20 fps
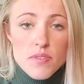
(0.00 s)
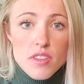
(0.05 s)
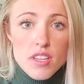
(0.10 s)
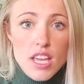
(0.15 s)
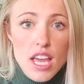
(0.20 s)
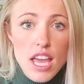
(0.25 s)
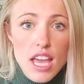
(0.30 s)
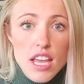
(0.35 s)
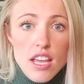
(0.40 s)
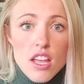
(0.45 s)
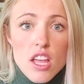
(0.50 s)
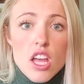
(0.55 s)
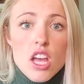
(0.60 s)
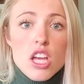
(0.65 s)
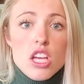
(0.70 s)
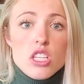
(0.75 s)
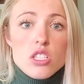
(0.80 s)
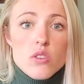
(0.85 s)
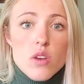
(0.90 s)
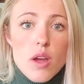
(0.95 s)
Okay,
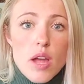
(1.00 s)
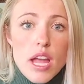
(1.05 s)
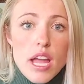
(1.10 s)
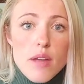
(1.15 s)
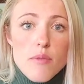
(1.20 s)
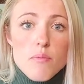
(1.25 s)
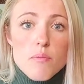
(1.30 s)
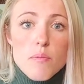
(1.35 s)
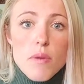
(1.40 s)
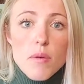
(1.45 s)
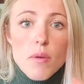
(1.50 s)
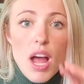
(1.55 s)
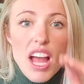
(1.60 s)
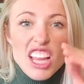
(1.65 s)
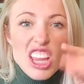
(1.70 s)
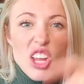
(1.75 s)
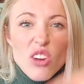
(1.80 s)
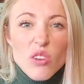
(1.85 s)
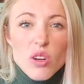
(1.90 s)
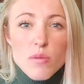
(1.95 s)
so I
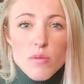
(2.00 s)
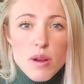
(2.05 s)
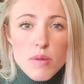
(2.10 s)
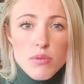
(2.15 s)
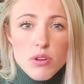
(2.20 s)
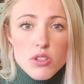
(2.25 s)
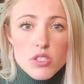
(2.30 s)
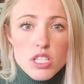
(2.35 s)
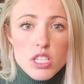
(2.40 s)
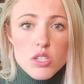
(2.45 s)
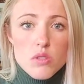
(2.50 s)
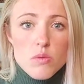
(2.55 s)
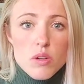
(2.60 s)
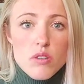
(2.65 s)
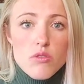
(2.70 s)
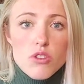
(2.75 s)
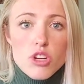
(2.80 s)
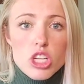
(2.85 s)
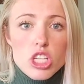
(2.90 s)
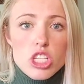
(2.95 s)
lowered my protein to
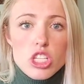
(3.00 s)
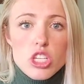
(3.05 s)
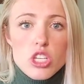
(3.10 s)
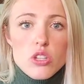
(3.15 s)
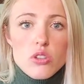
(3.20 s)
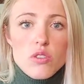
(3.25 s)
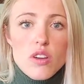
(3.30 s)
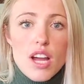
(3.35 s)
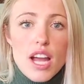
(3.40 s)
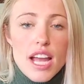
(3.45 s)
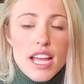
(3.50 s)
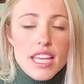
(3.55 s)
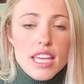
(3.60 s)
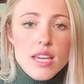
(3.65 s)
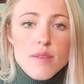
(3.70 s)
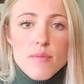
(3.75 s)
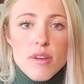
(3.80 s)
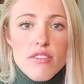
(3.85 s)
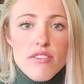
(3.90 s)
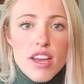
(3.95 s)
142. I
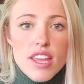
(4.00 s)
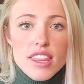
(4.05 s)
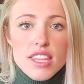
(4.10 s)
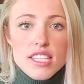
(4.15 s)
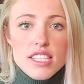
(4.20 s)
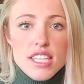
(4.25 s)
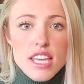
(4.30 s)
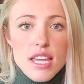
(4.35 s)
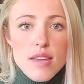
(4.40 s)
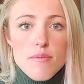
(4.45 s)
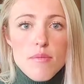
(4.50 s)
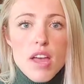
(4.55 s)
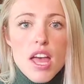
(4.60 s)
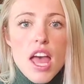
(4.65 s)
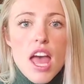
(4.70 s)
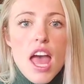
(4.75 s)
keep my fat the same.